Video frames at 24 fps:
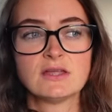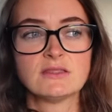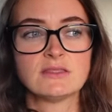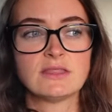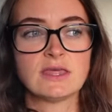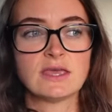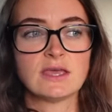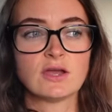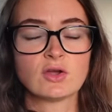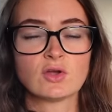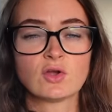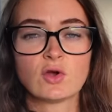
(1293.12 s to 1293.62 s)

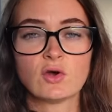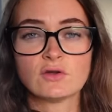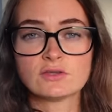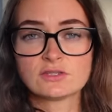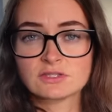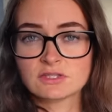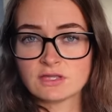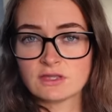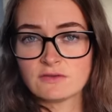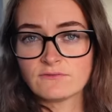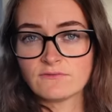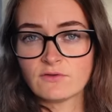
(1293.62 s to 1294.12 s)
They are
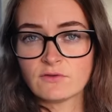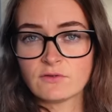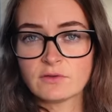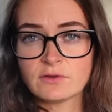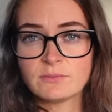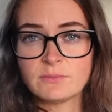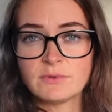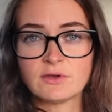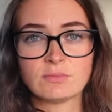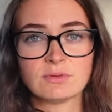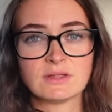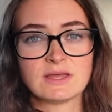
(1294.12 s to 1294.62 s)
constantly
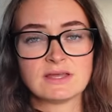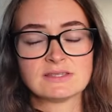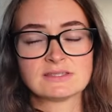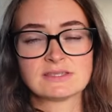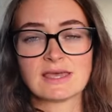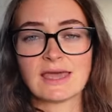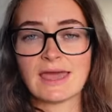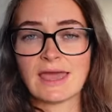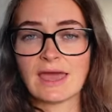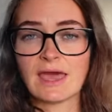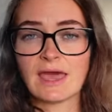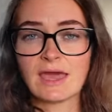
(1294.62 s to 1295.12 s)
following meal plans.
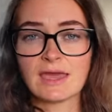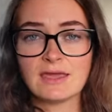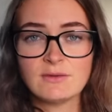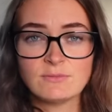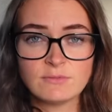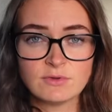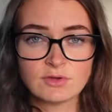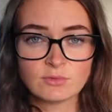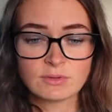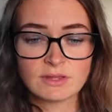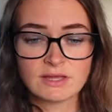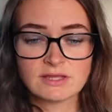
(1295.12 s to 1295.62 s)
I hate
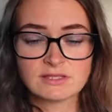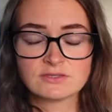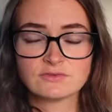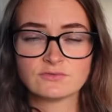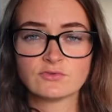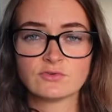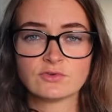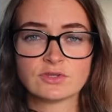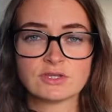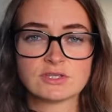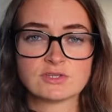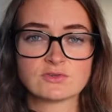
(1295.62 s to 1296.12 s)
meal plans
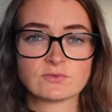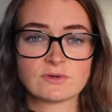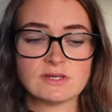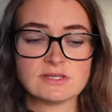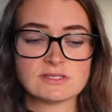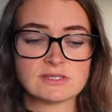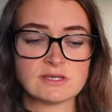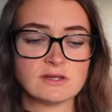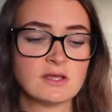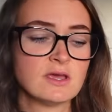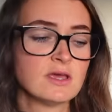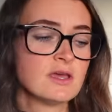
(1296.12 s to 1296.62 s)
for this
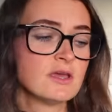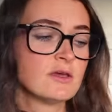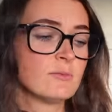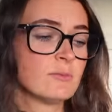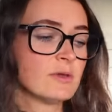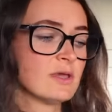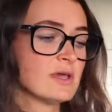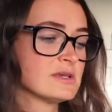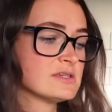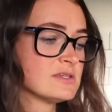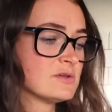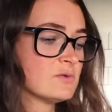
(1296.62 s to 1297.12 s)
reason
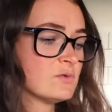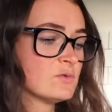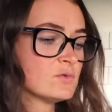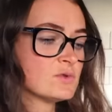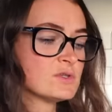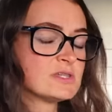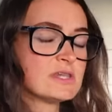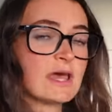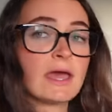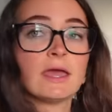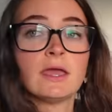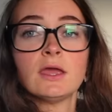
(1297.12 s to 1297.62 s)
because it will
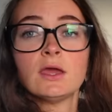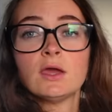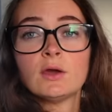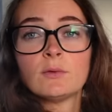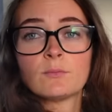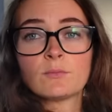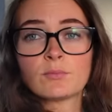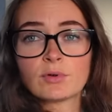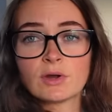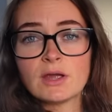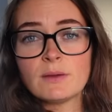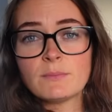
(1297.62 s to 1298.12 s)
say
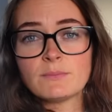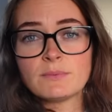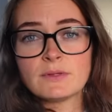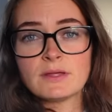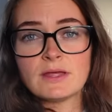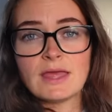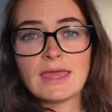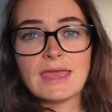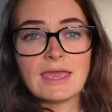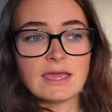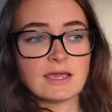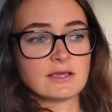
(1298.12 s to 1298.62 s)
prep
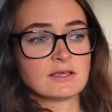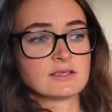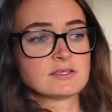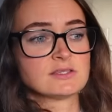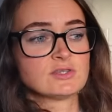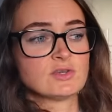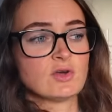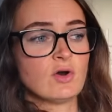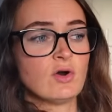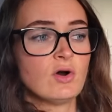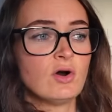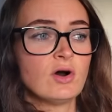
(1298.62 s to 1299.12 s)

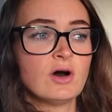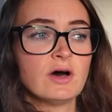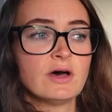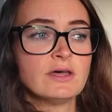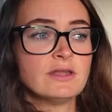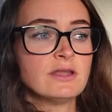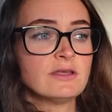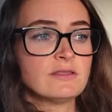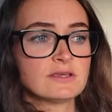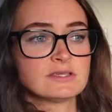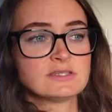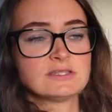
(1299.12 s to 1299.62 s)
X
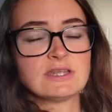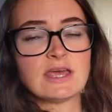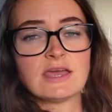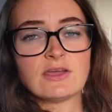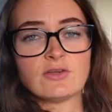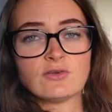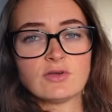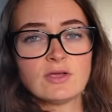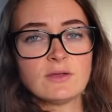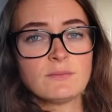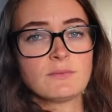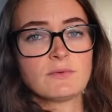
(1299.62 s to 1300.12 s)
on this
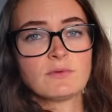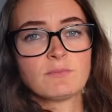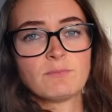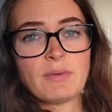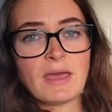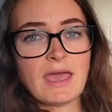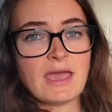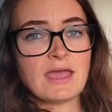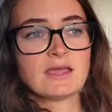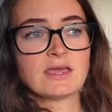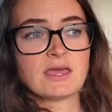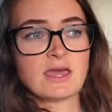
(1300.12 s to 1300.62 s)
day, prep
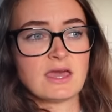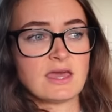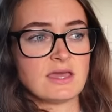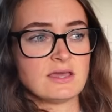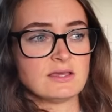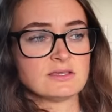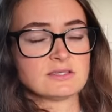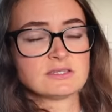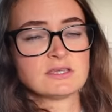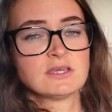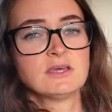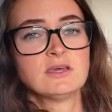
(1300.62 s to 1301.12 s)

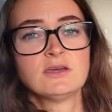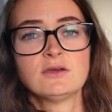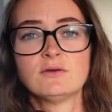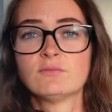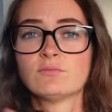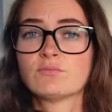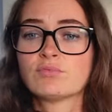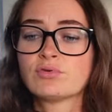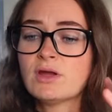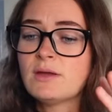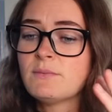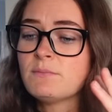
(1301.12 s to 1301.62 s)
pancakes,
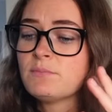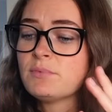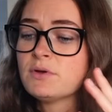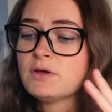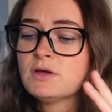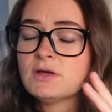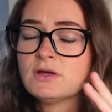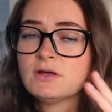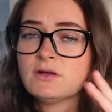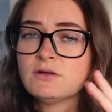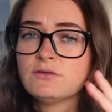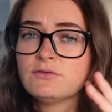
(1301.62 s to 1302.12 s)
prep
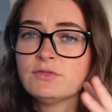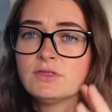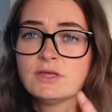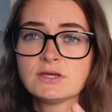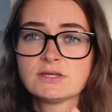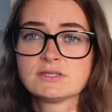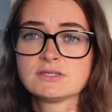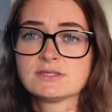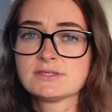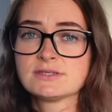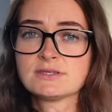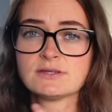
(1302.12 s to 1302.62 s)

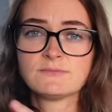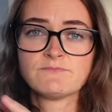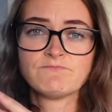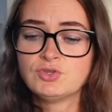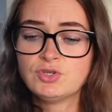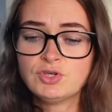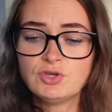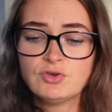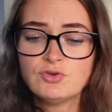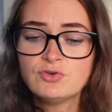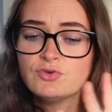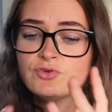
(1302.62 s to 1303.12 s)
this
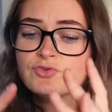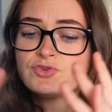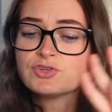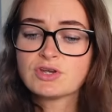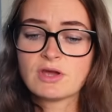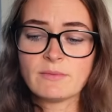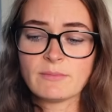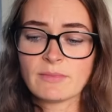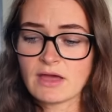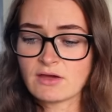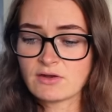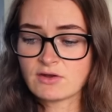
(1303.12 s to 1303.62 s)
huge
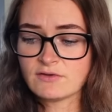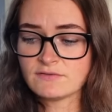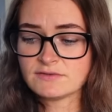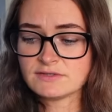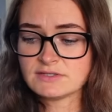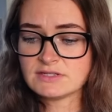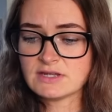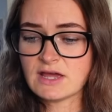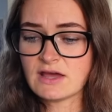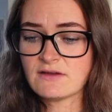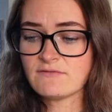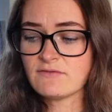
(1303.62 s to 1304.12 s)
amount of
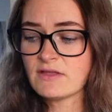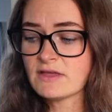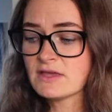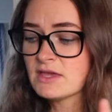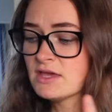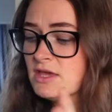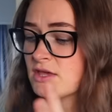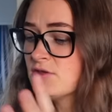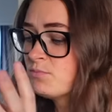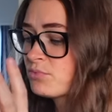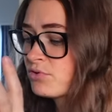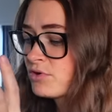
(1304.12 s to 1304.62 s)
stuff.
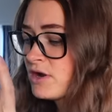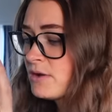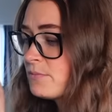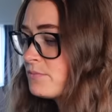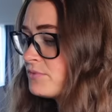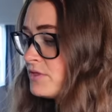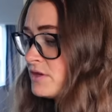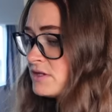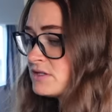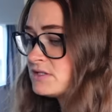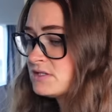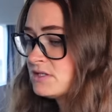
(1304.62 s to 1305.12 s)
Like
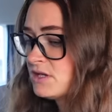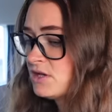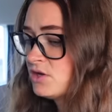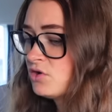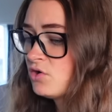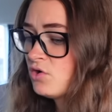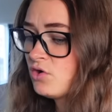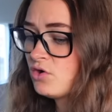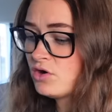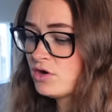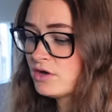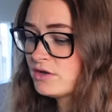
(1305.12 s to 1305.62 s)
prep this thing
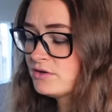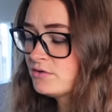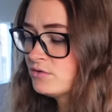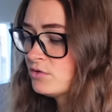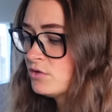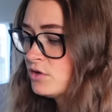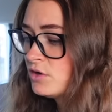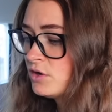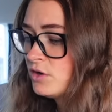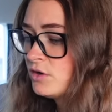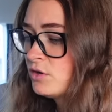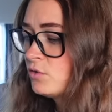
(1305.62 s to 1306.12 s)
on
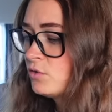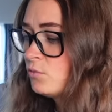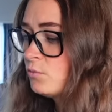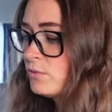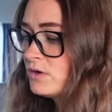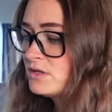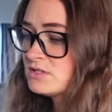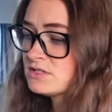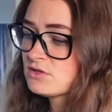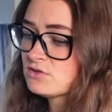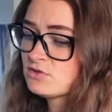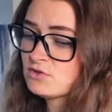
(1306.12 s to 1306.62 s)

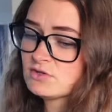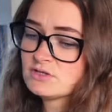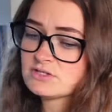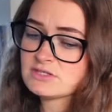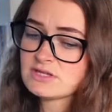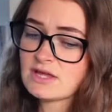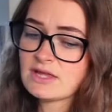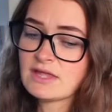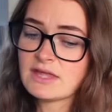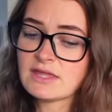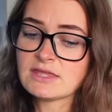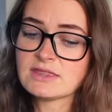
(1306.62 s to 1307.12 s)
Wednesday,
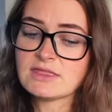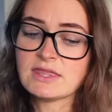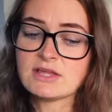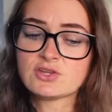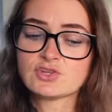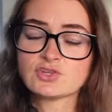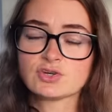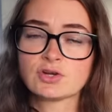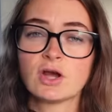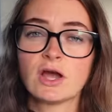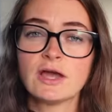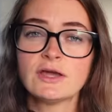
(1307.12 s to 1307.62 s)
Thursday. Like they're
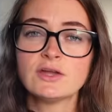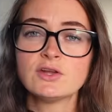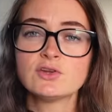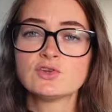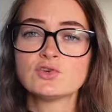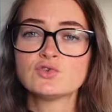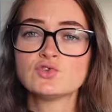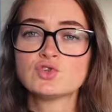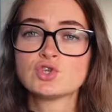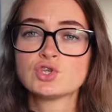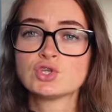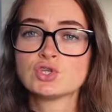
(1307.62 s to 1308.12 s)
trying to
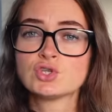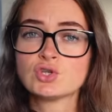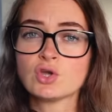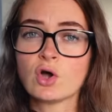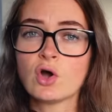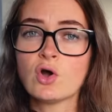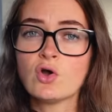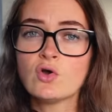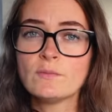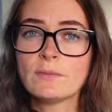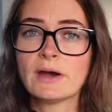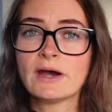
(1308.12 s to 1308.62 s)
do
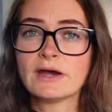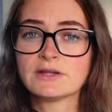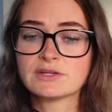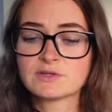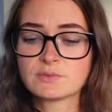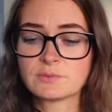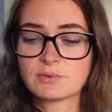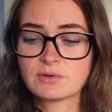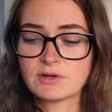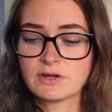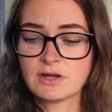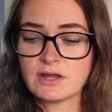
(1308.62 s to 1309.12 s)
so
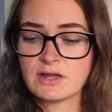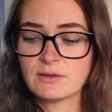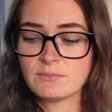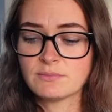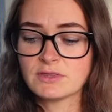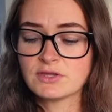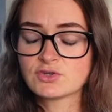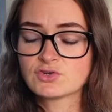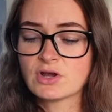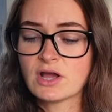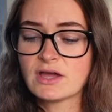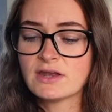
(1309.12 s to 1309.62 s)
much prep.
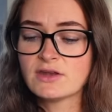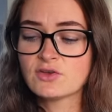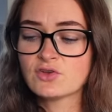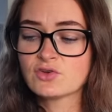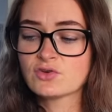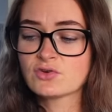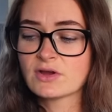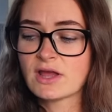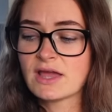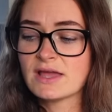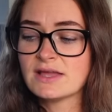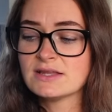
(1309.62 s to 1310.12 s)
They're trying to
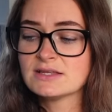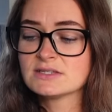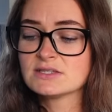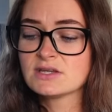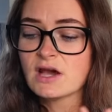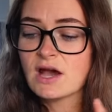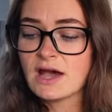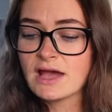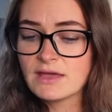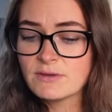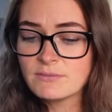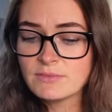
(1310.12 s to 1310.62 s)
create
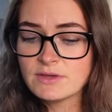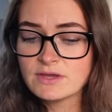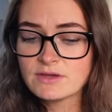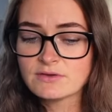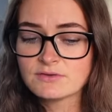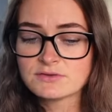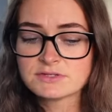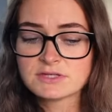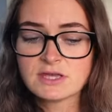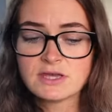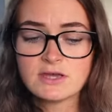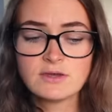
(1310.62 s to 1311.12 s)
entire
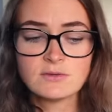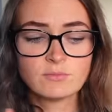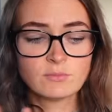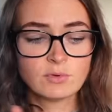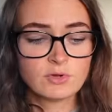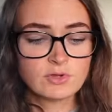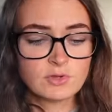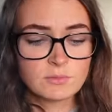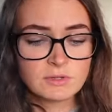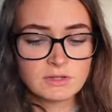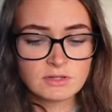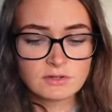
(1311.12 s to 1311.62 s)
meals
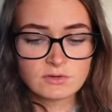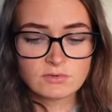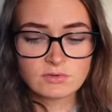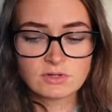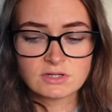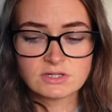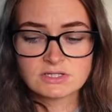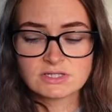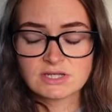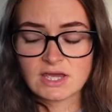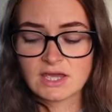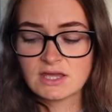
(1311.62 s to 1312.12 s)
put them in little
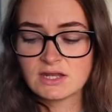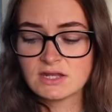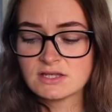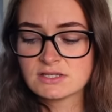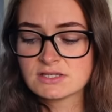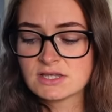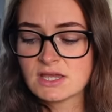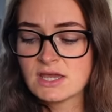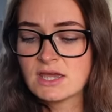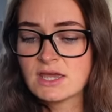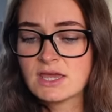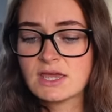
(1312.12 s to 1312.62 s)

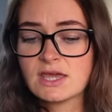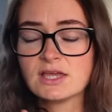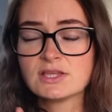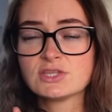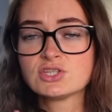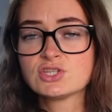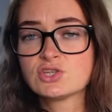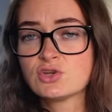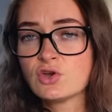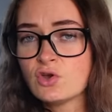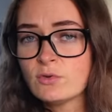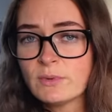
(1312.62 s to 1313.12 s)
containers.
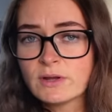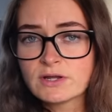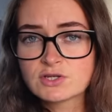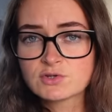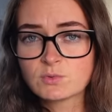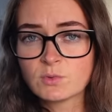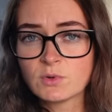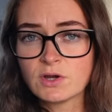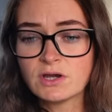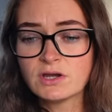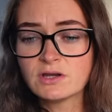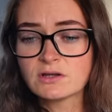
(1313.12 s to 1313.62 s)
It's too
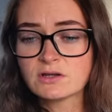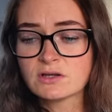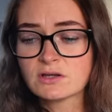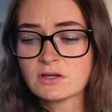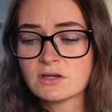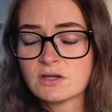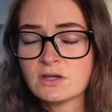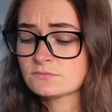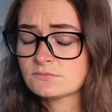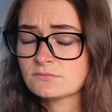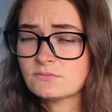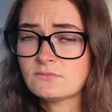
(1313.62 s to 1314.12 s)
much work
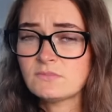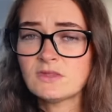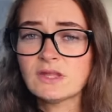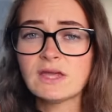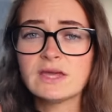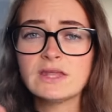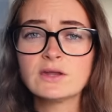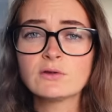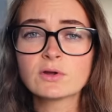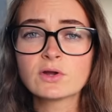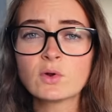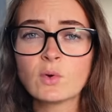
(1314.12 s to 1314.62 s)

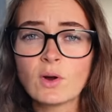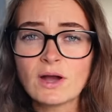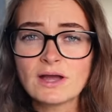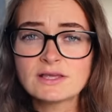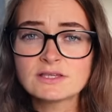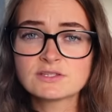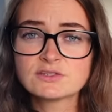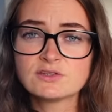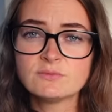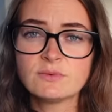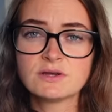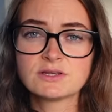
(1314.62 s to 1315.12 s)
and it
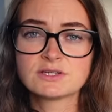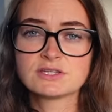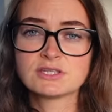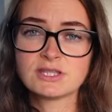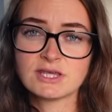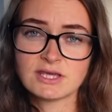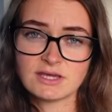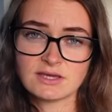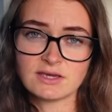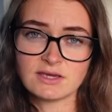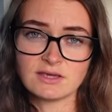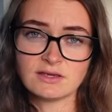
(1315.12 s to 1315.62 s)
requires too much
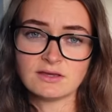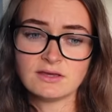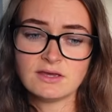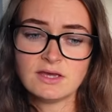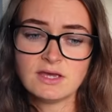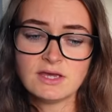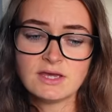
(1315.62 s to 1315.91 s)
thinking.